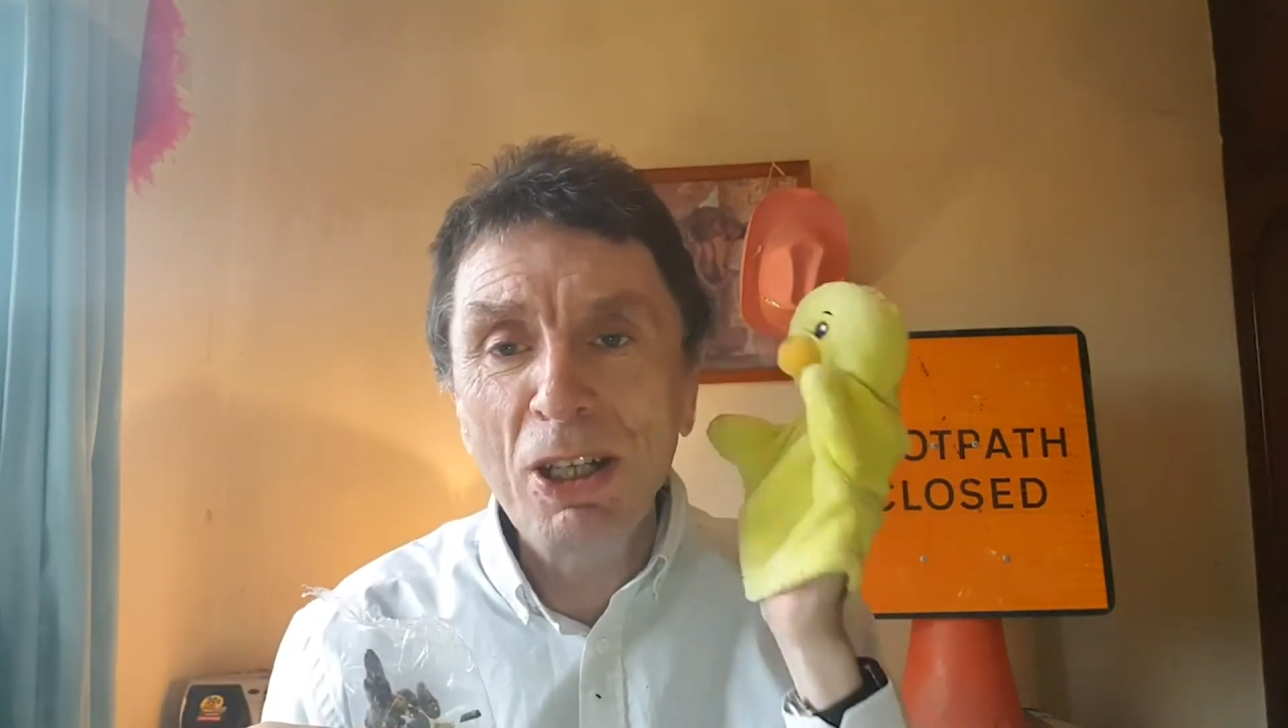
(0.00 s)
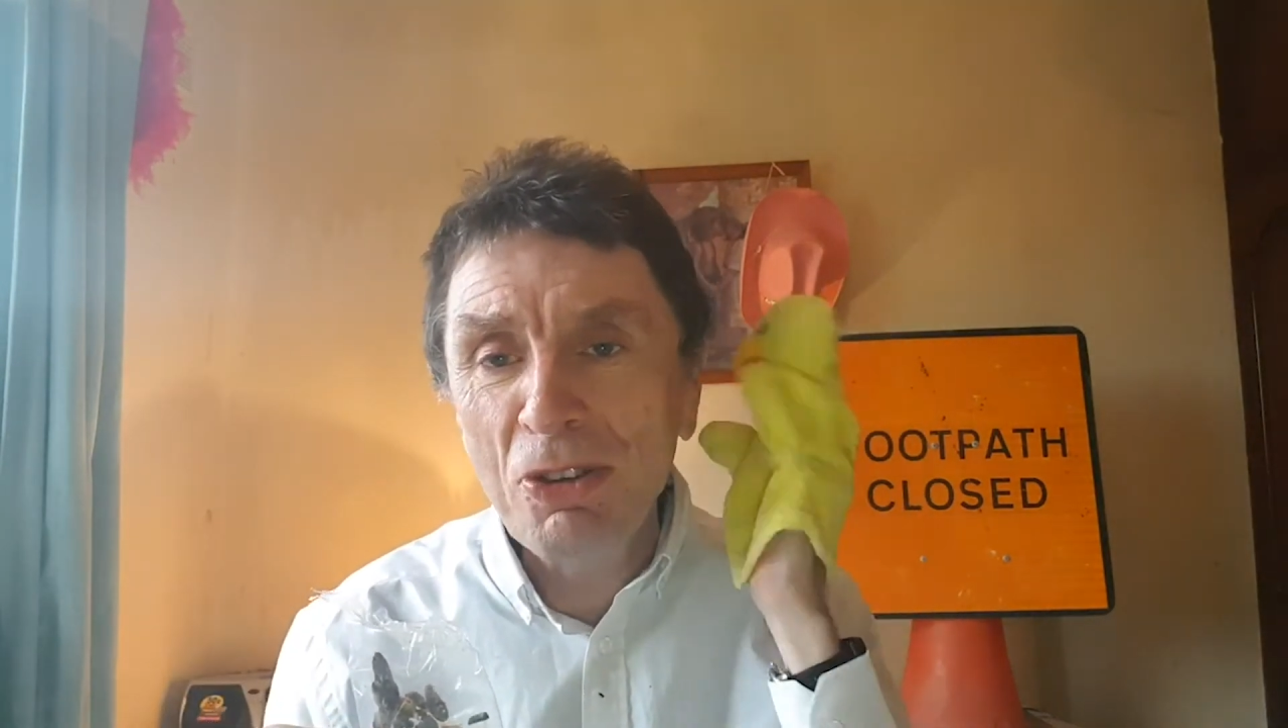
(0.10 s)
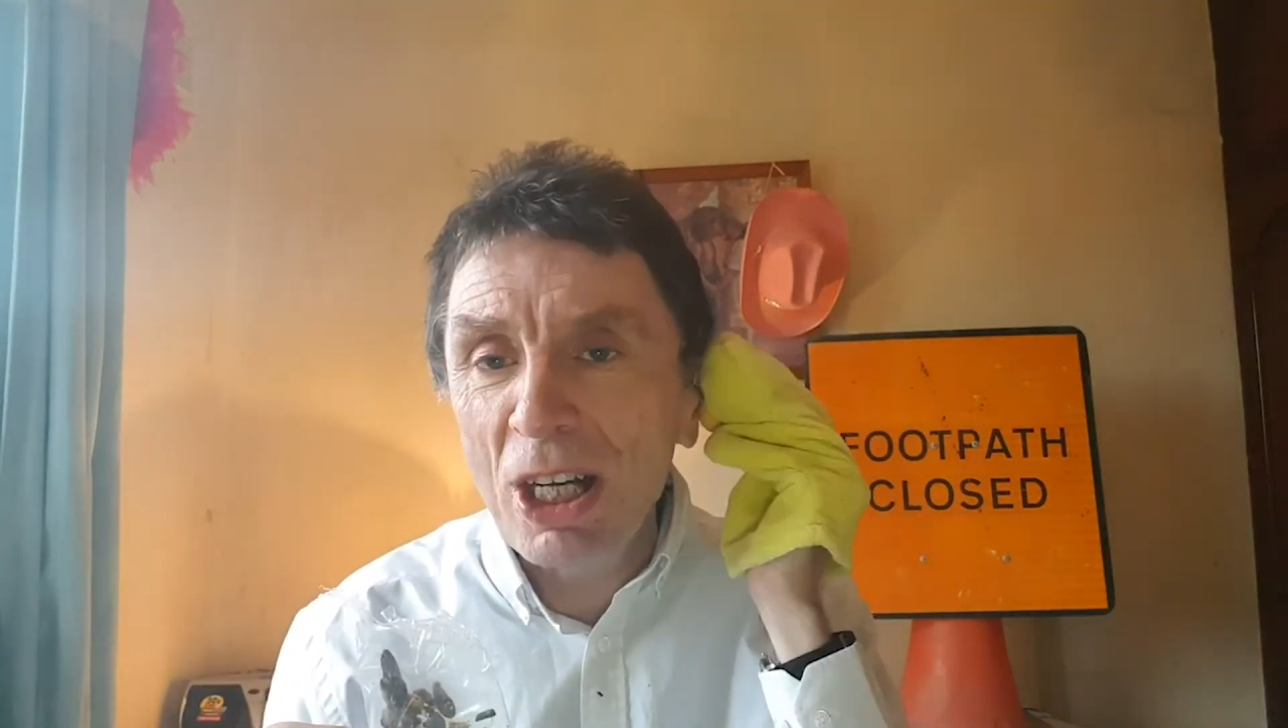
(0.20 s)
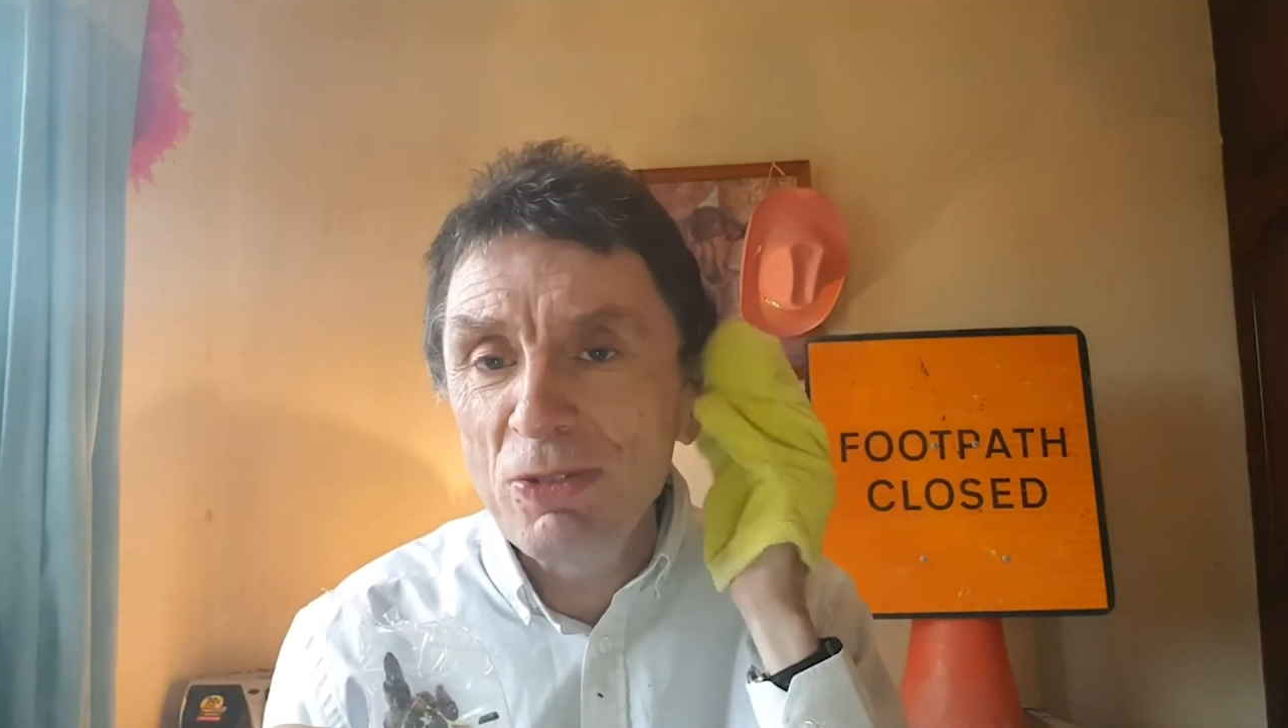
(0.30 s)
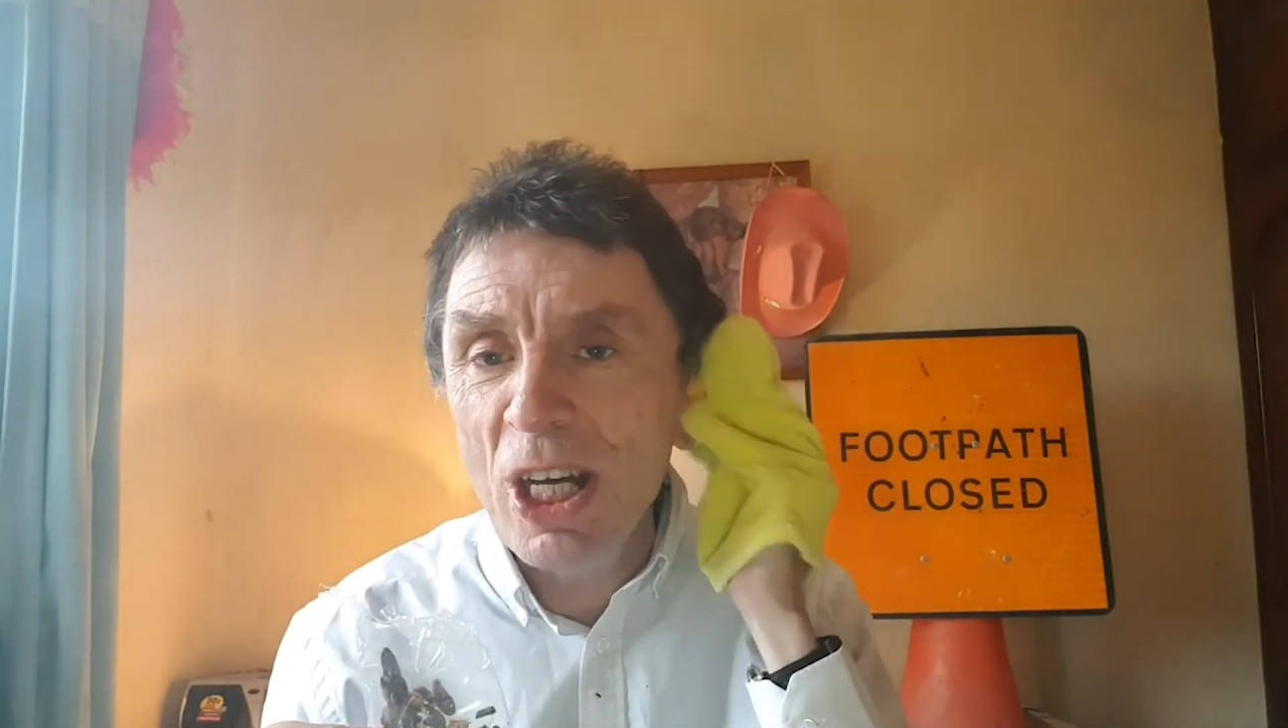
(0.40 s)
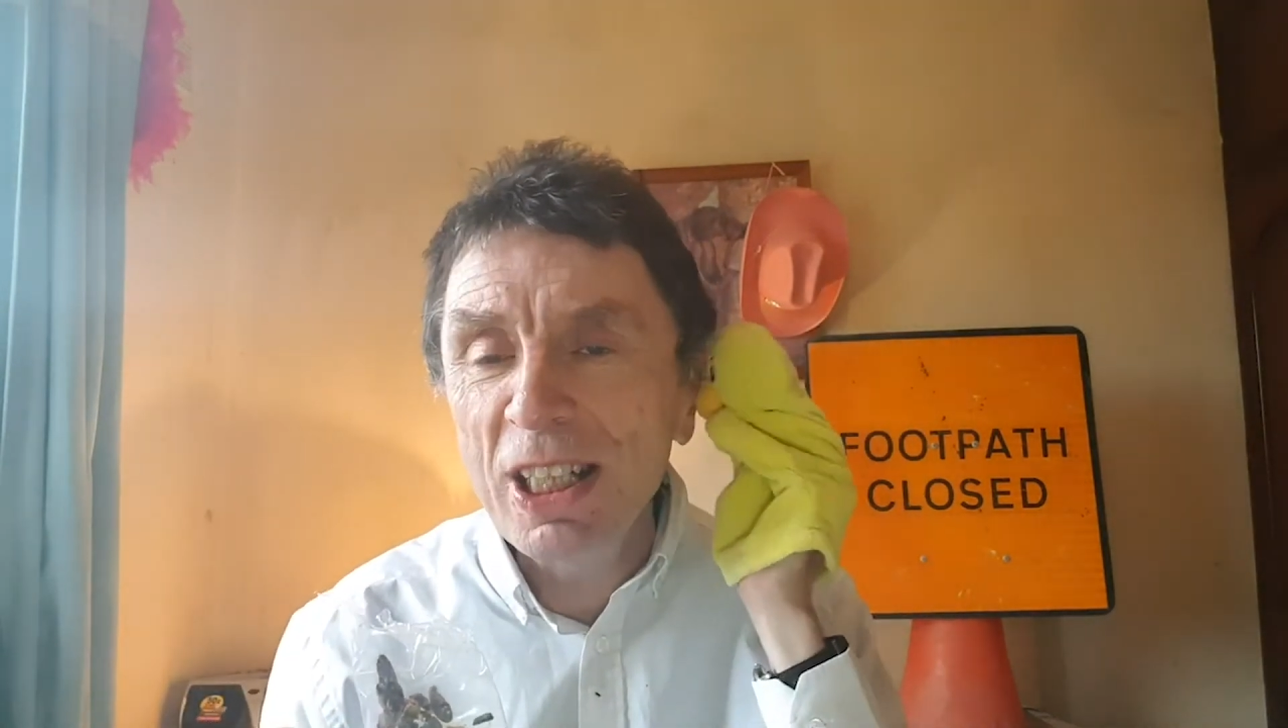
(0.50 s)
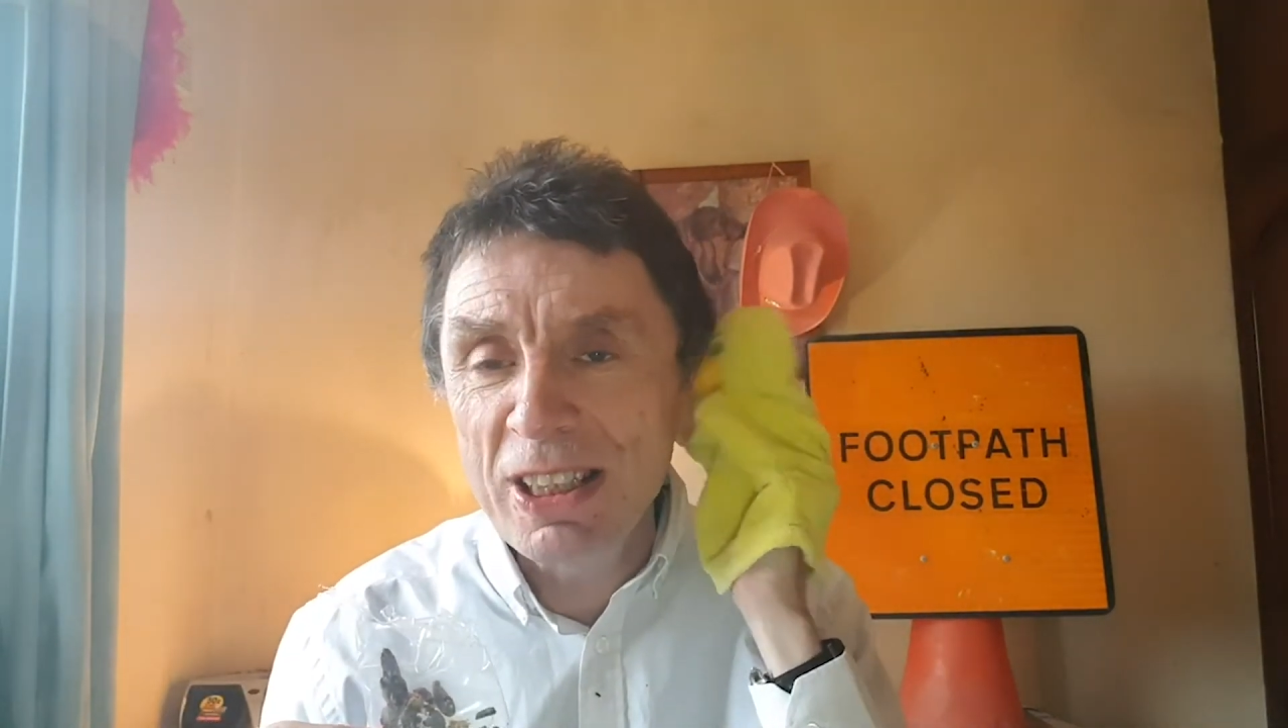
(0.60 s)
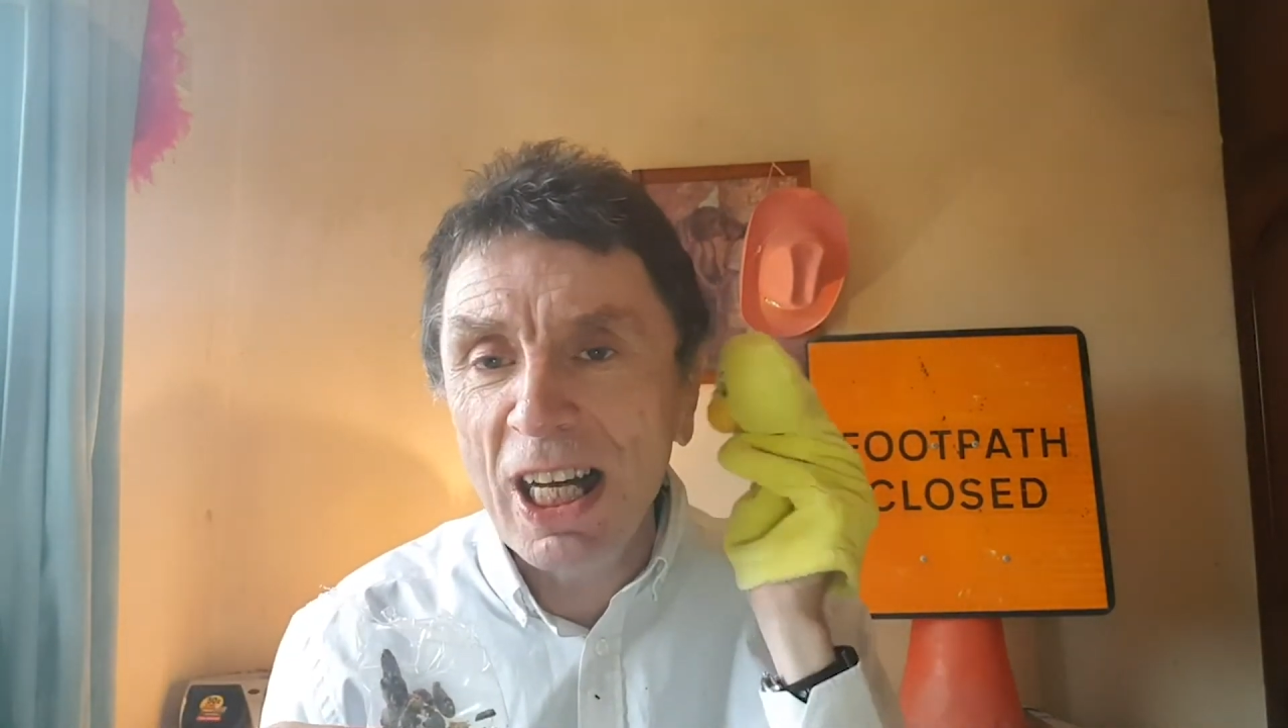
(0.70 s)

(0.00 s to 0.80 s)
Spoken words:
Thanks,